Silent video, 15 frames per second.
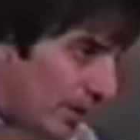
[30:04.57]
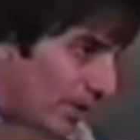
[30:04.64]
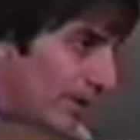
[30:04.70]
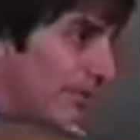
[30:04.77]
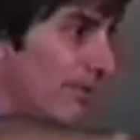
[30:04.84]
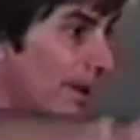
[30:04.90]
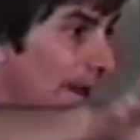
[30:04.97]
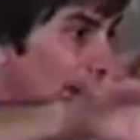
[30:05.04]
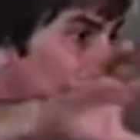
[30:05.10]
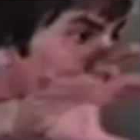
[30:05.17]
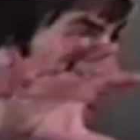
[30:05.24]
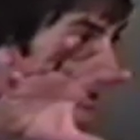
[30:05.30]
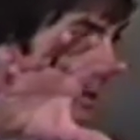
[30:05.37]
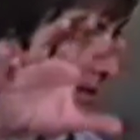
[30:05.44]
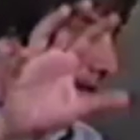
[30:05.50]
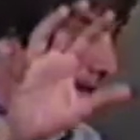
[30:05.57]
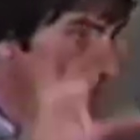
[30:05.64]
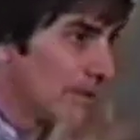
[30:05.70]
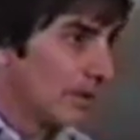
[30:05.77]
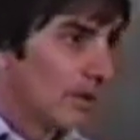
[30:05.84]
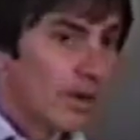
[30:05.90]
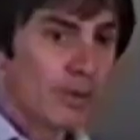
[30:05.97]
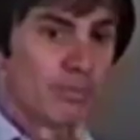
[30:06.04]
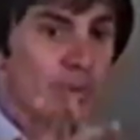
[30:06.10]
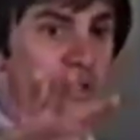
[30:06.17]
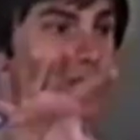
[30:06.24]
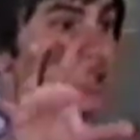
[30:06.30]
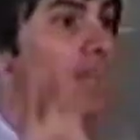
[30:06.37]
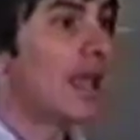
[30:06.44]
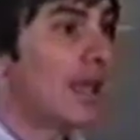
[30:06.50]
on of hands. God puts
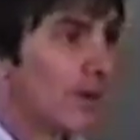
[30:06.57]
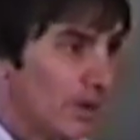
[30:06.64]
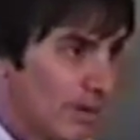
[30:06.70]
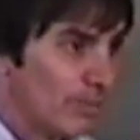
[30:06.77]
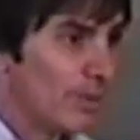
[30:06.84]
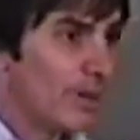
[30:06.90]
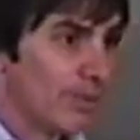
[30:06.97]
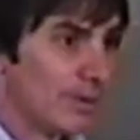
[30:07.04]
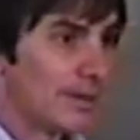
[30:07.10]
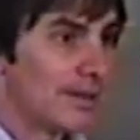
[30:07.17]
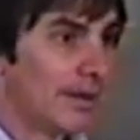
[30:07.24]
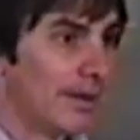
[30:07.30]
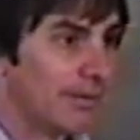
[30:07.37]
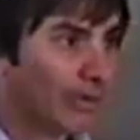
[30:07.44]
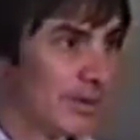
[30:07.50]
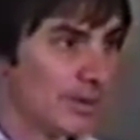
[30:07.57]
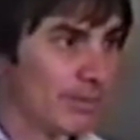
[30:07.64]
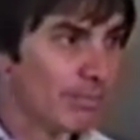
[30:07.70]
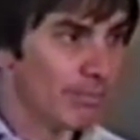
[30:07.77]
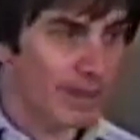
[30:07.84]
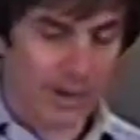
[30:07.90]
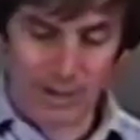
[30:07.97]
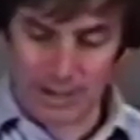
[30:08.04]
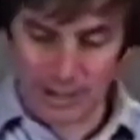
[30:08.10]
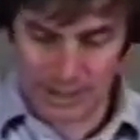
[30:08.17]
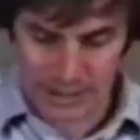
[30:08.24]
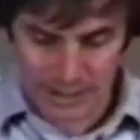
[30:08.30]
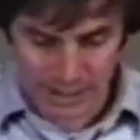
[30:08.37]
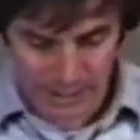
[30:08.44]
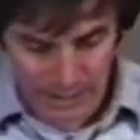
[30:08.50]
his hand on people's life. There's
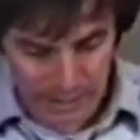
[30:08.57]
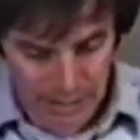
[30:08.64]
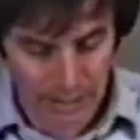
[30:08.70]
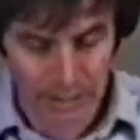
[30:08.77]
parallels in the